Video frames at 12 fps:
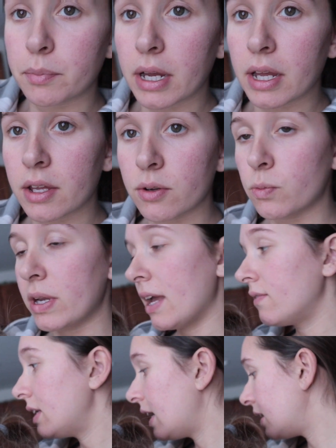But we
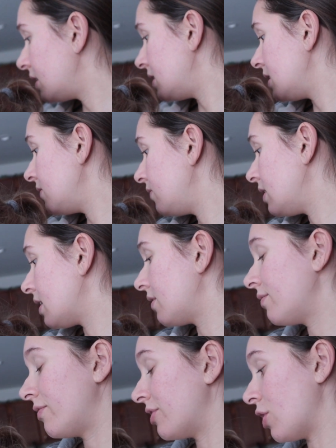haven't had the TV
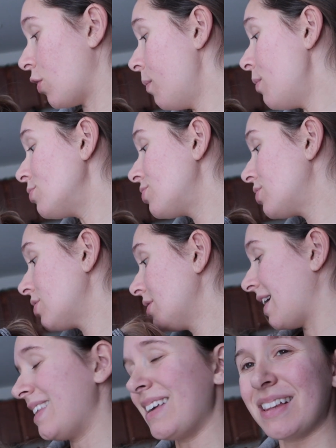on for almost,
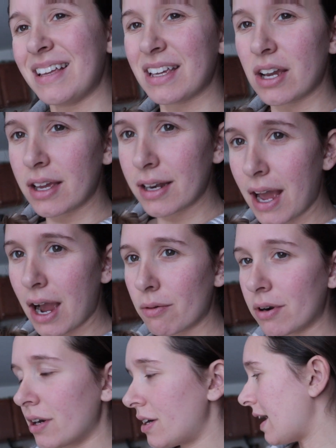I think like an
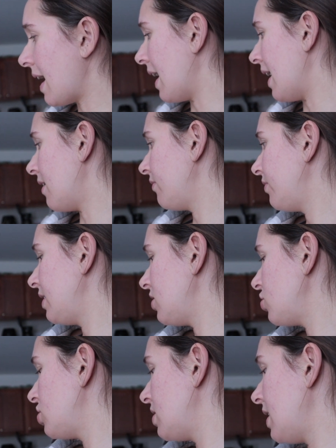hour and a
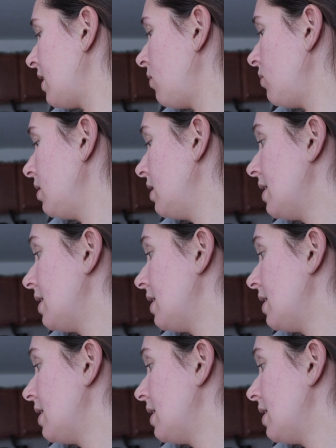half-ish now.